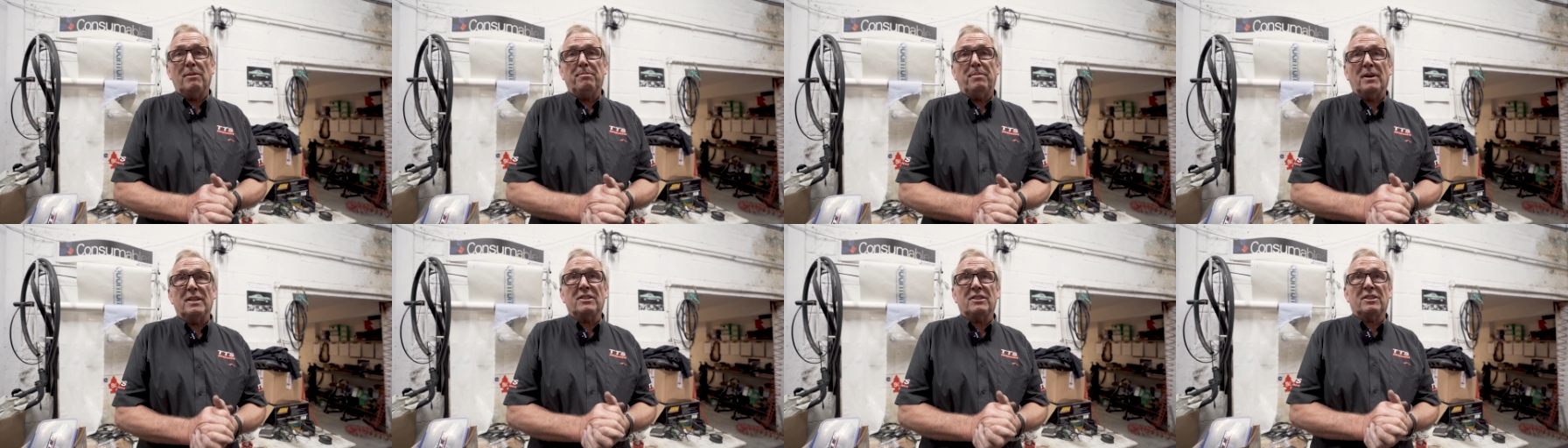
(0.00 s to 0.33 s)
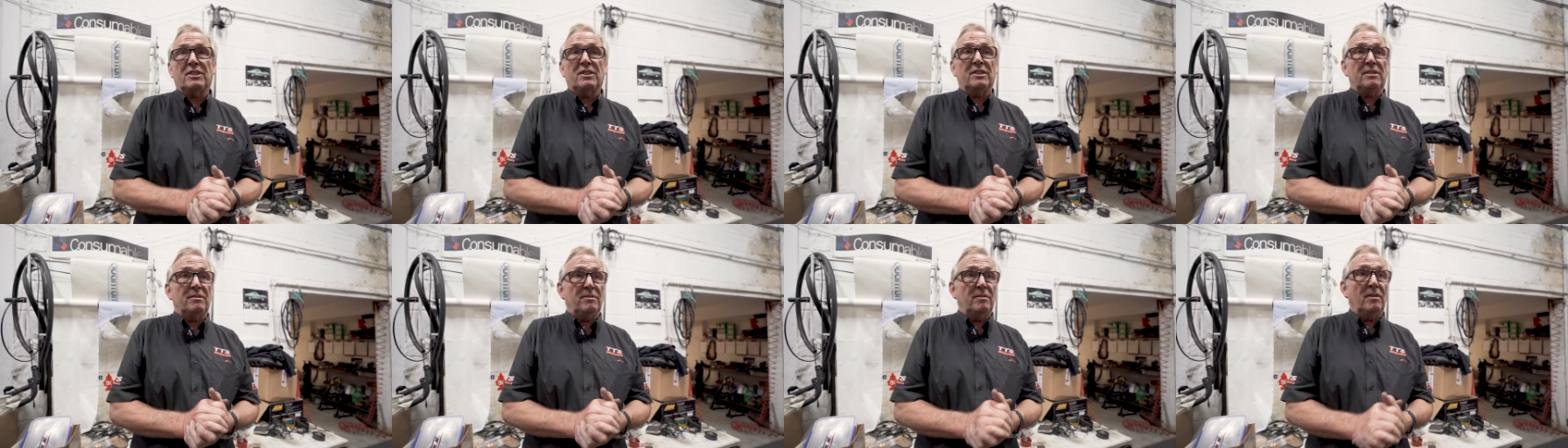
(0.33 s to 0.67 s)
buttons
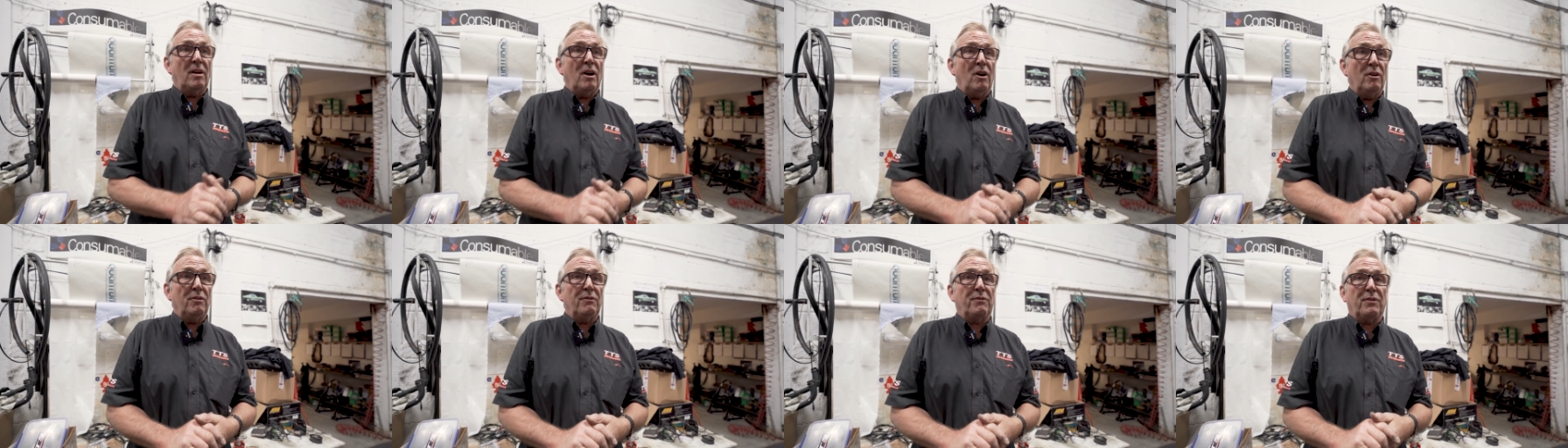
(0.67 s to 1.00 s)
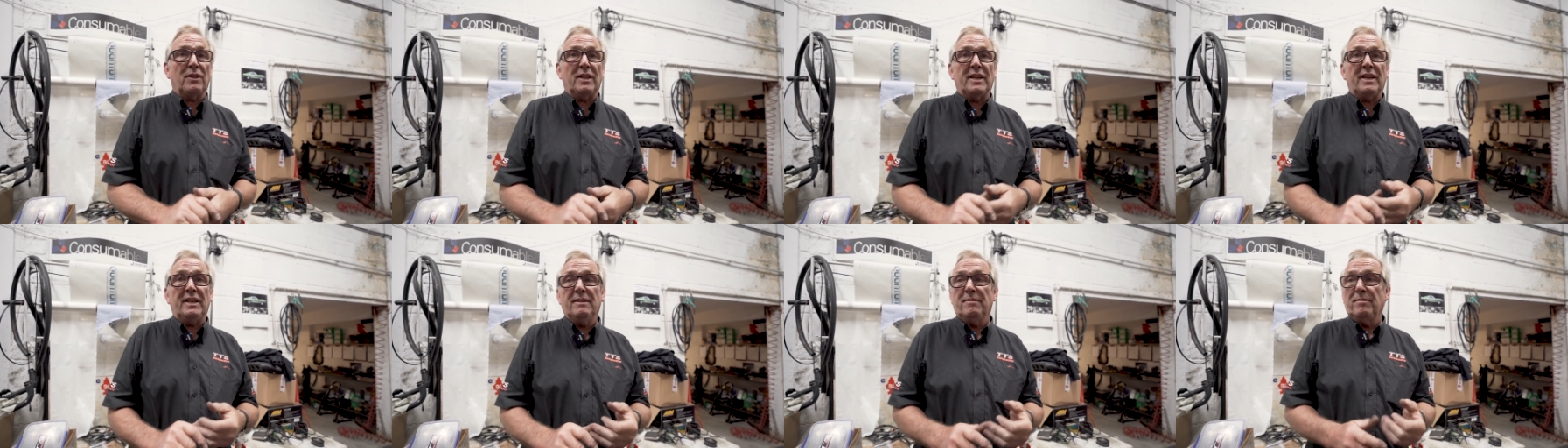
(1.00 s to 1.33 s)
and
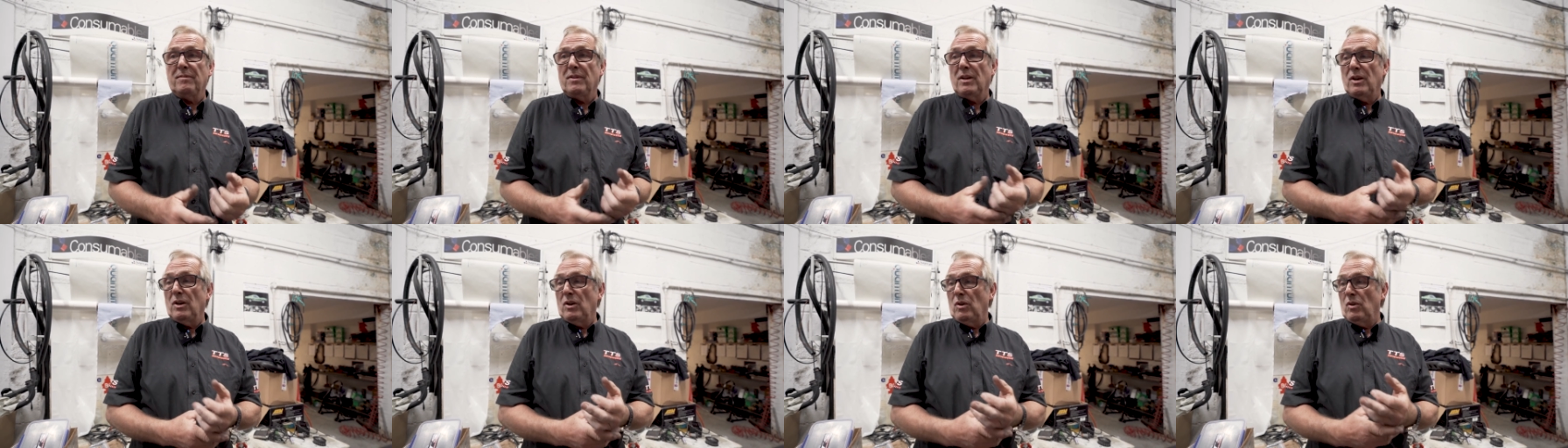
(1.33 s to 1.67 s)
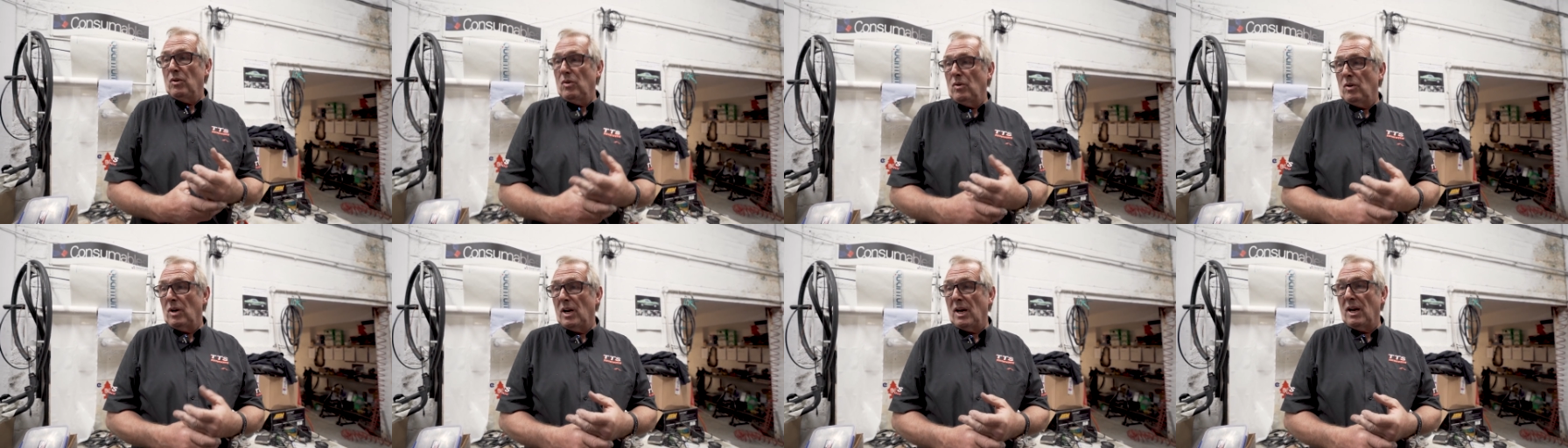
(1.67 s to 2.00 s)
hopefully
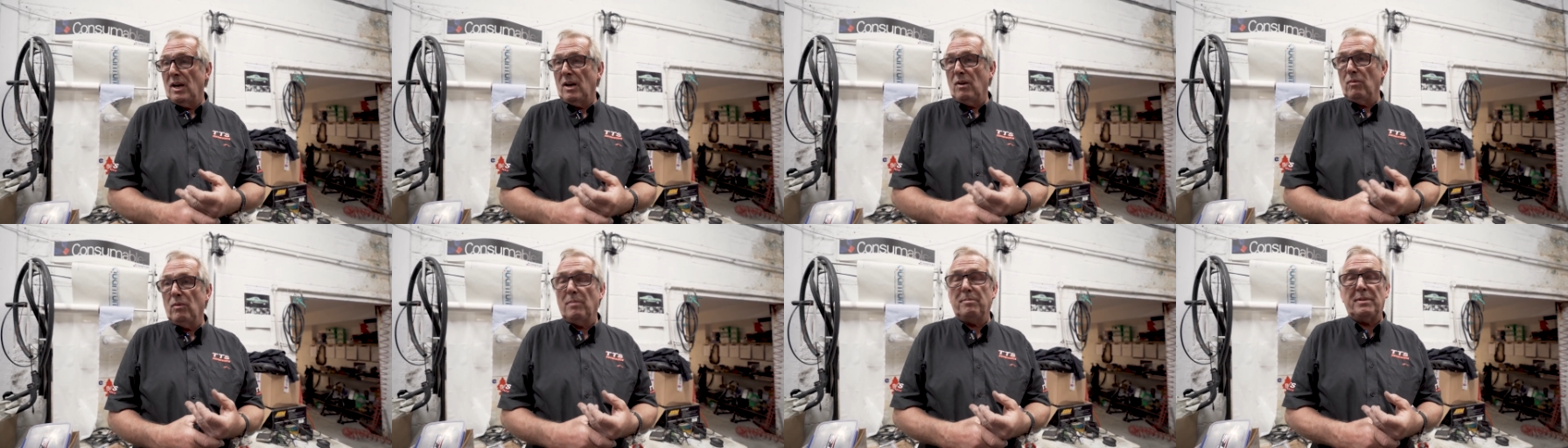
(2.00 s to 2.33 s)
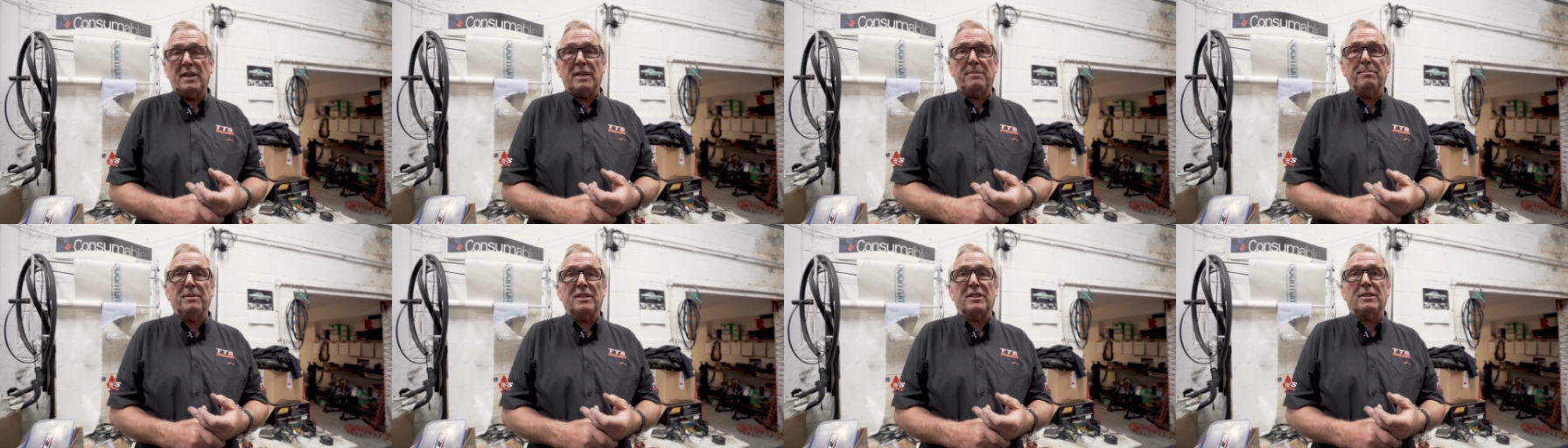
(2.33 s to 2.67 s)
we'll be
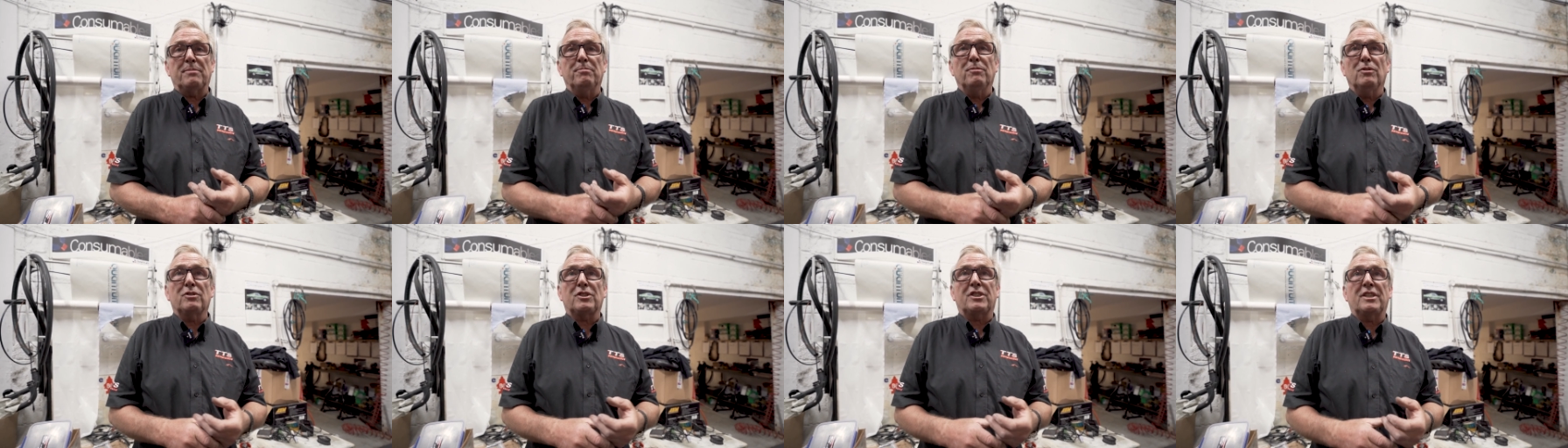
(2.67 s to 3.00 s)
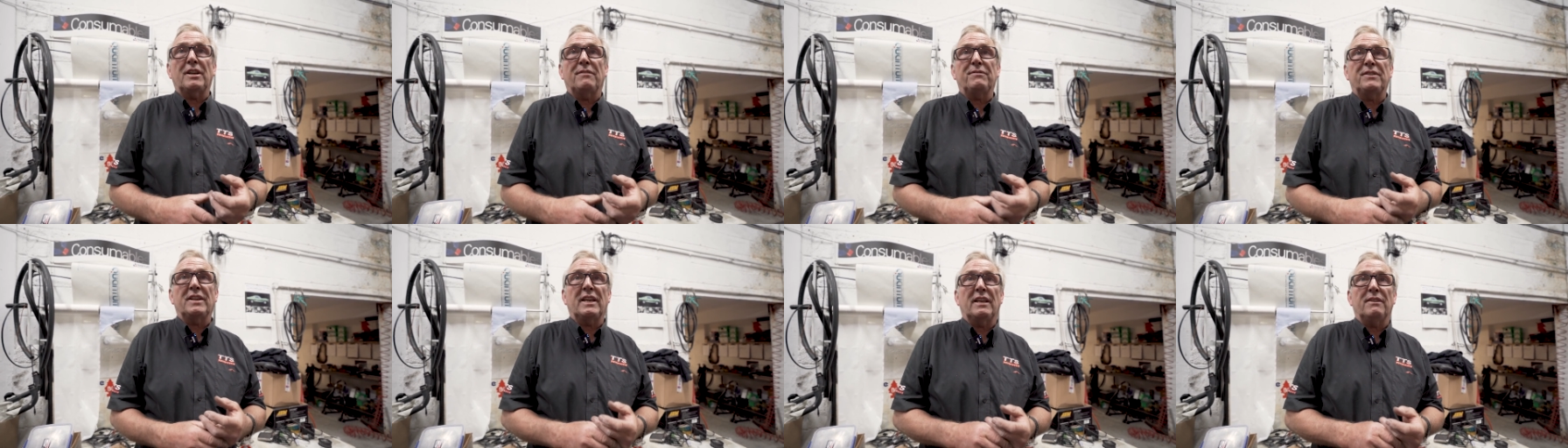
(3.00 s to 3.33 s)
able to put some more
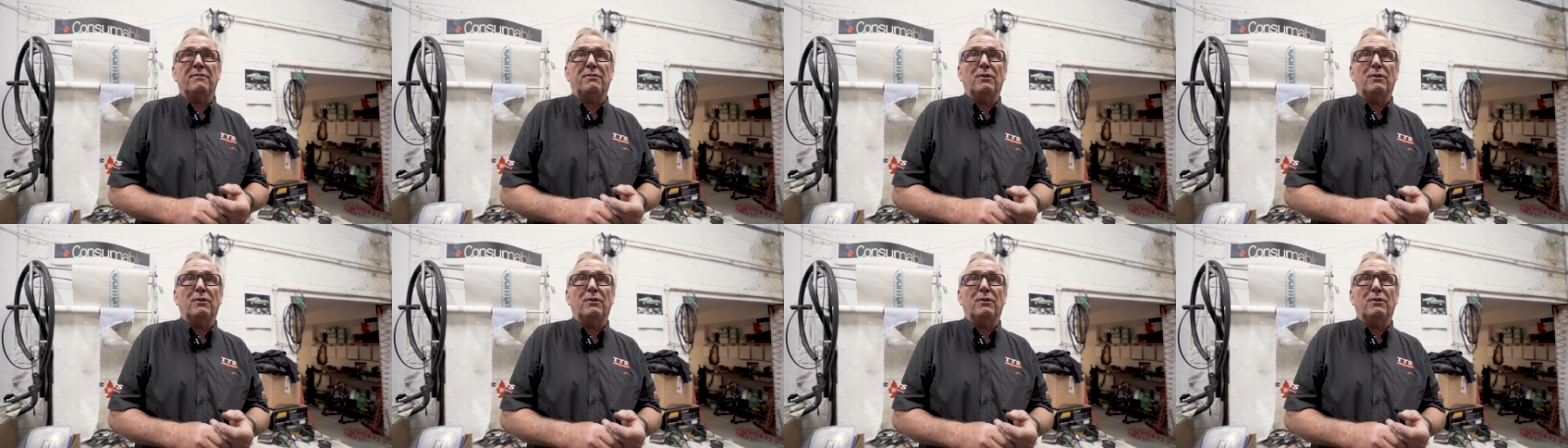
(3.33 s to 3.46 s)
stuff together